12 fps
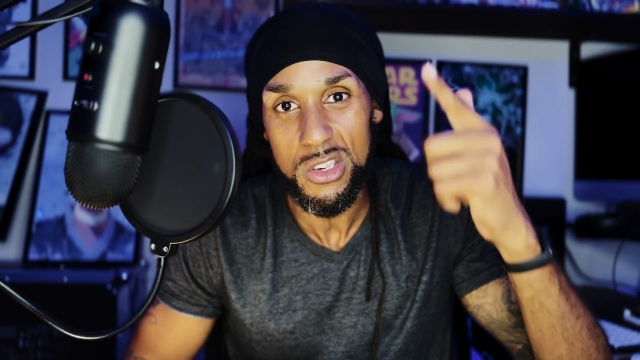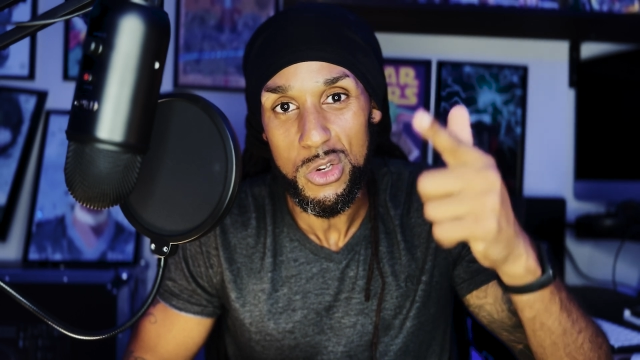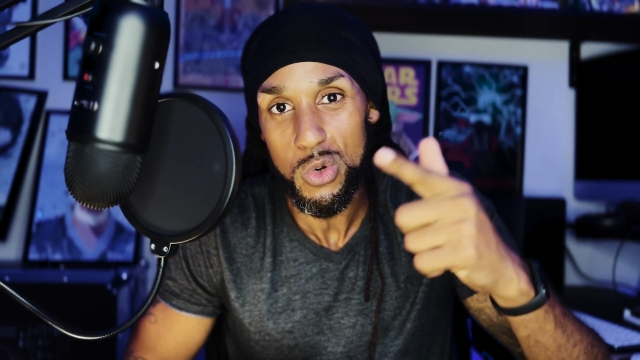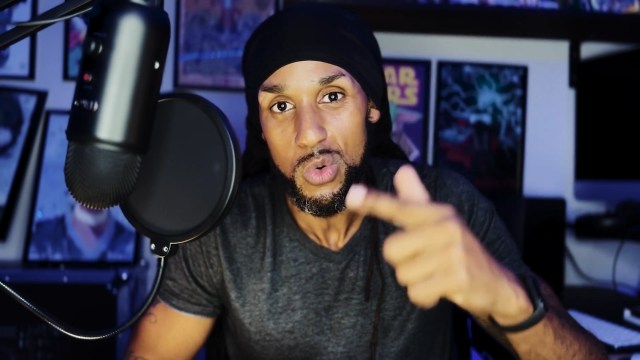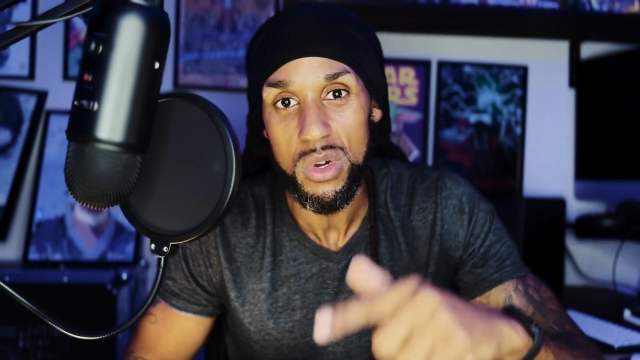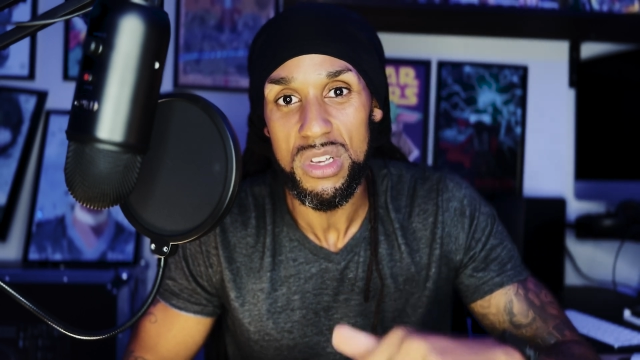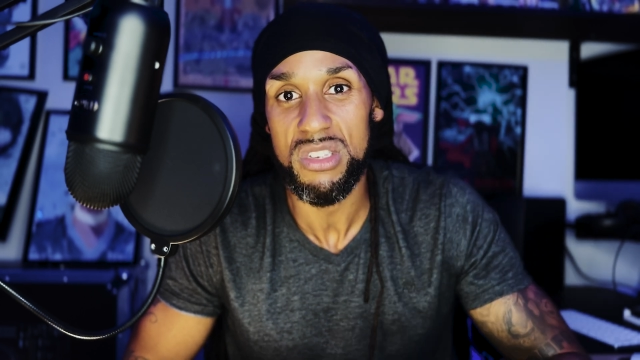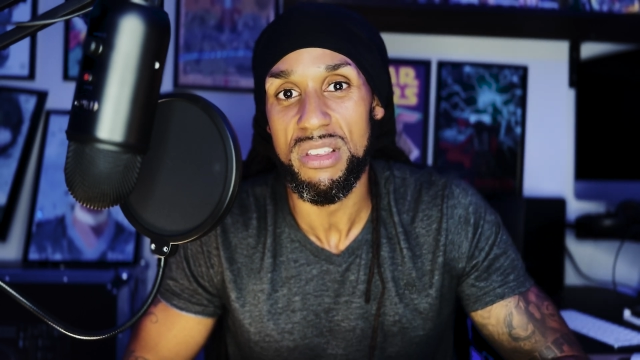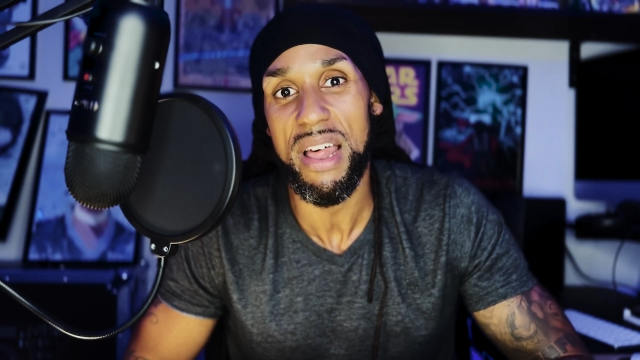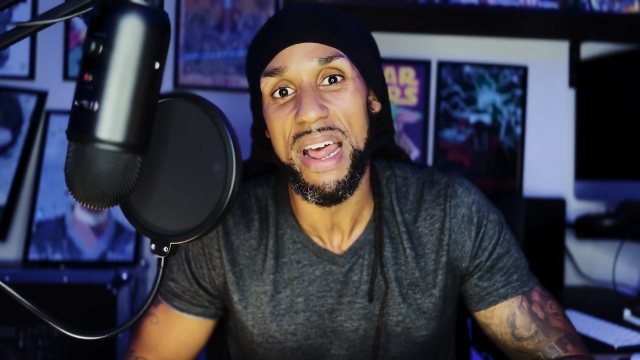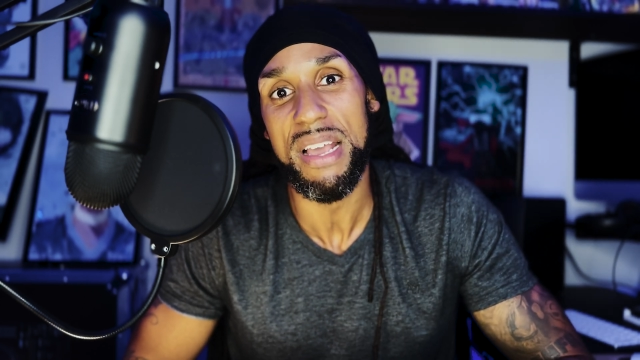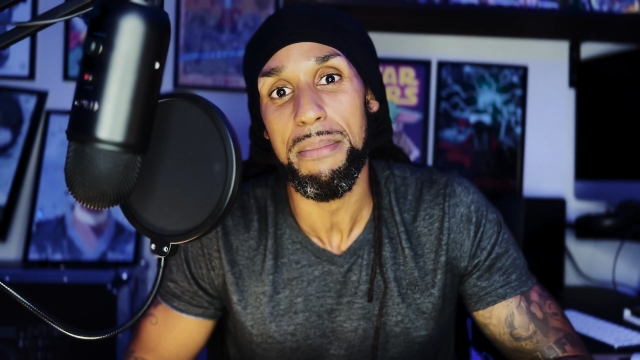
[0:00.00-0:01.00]
you so
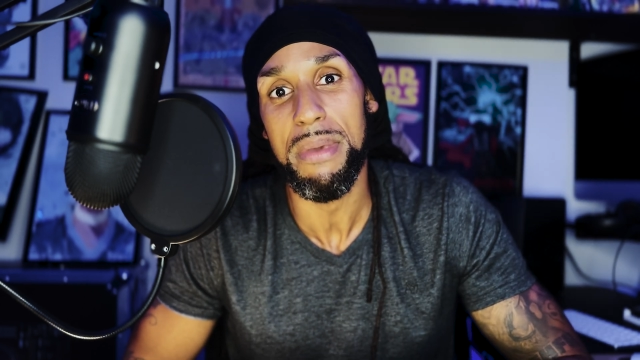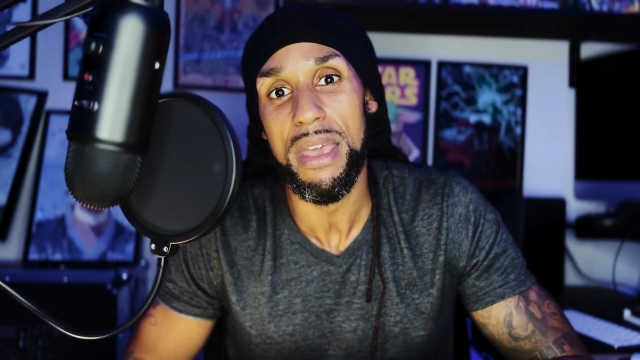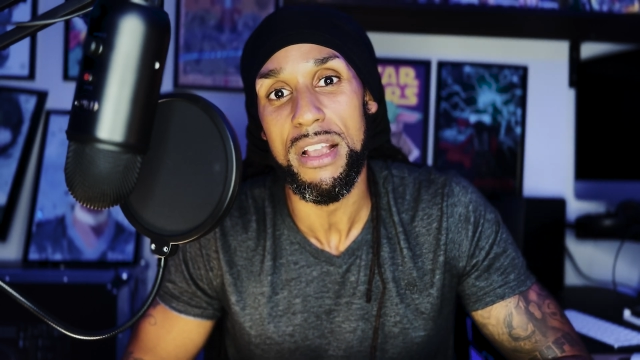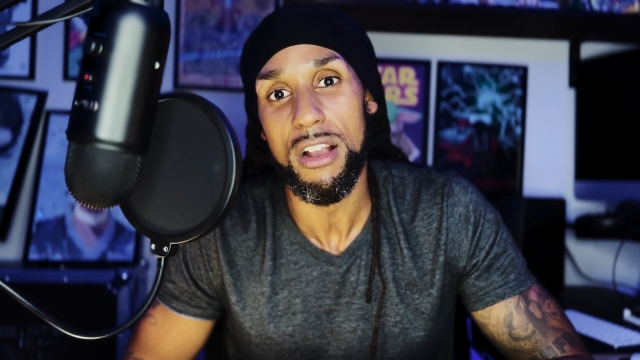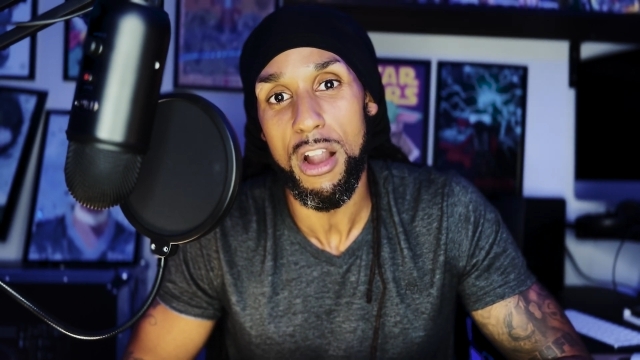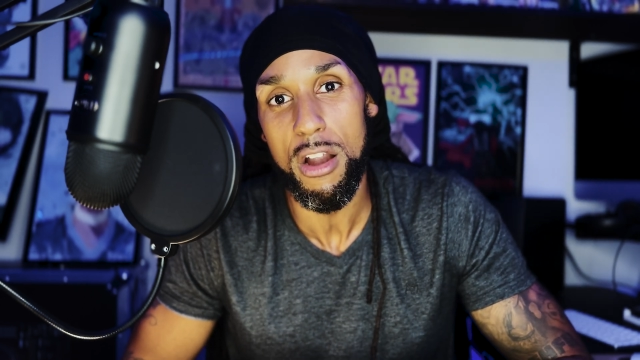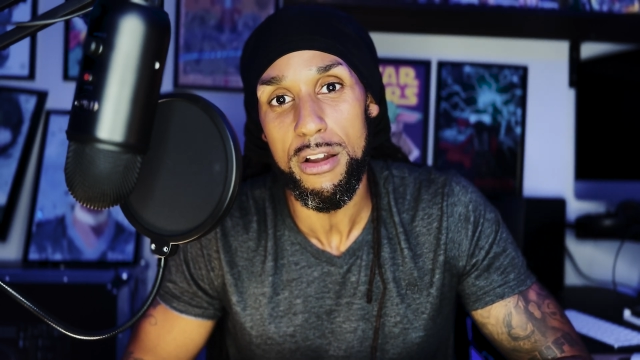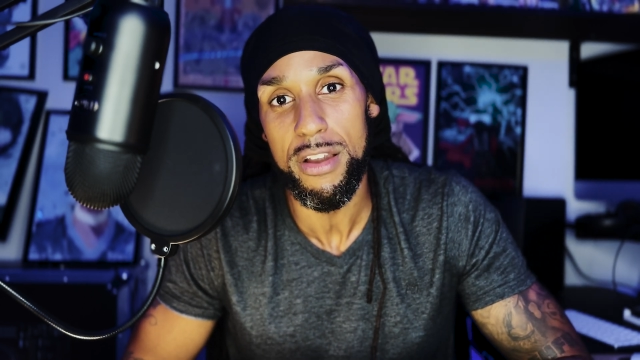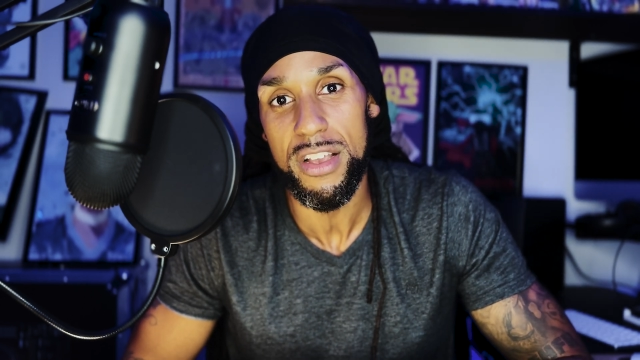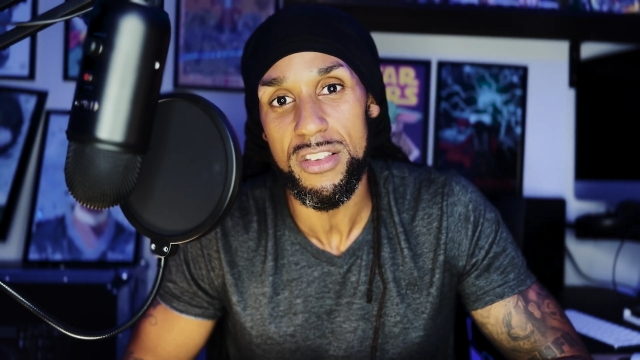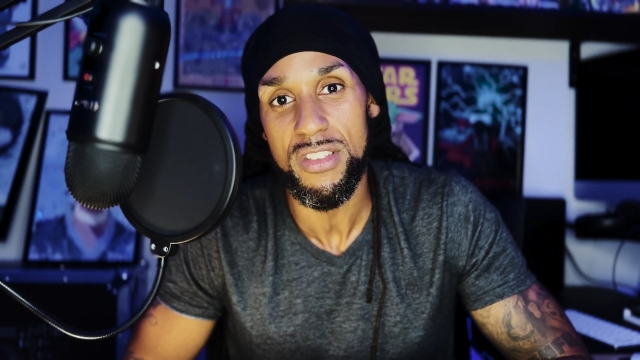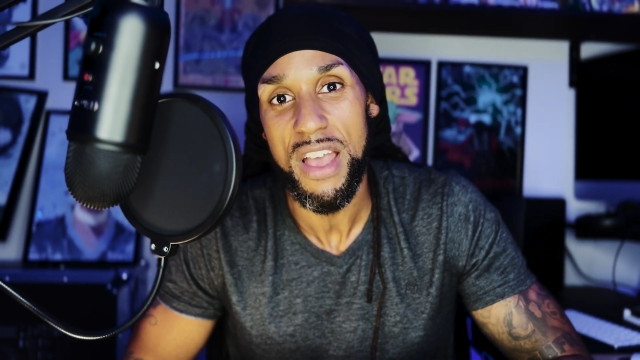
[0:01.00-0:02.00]
that I can be encouraged